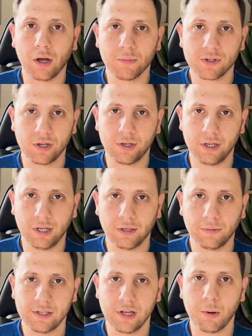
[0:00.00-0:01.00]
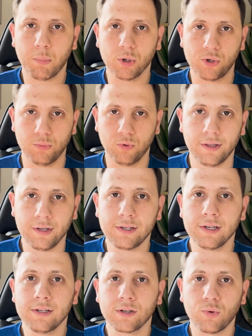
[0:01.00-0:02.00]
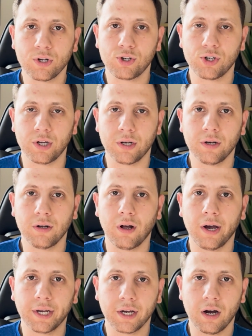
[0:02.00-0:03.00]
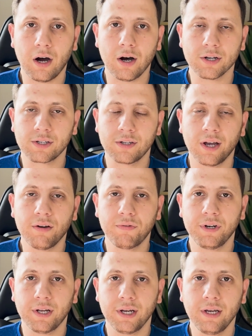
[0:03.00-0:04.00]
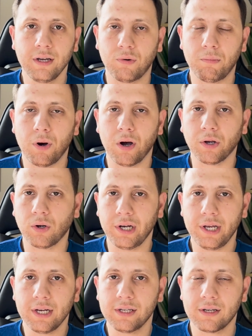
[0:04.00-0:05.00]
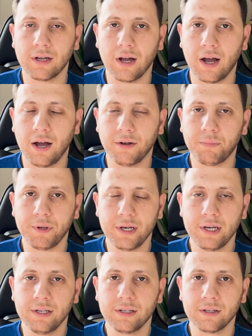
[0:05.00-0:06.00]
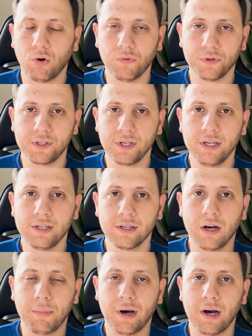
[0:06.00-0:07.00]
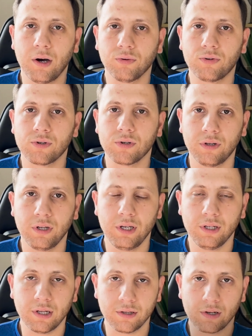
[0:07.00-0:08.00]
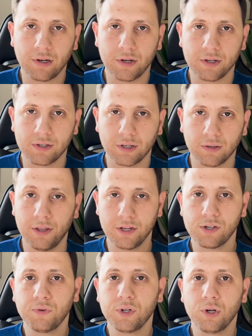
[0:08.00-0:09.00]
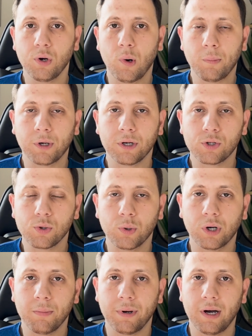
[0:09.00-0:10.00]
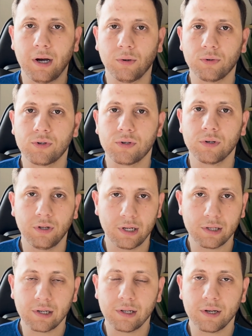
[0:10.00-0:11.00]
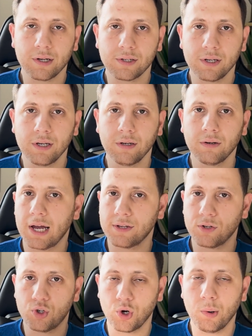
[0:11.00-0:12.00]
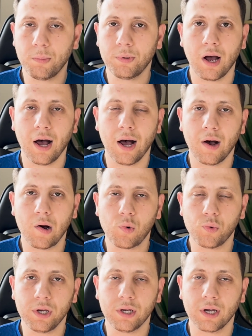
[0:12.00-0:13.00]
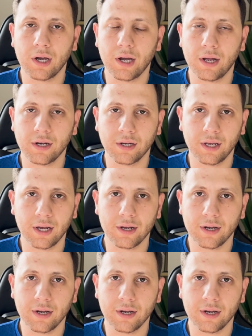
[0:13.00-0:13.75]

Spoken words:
I'm studying. Is that possible? This is a question I get asked every day from my colleagues and peers overseas about the dental nursing. In this video, I'm going to talk about the dental nursing as a job, how we can get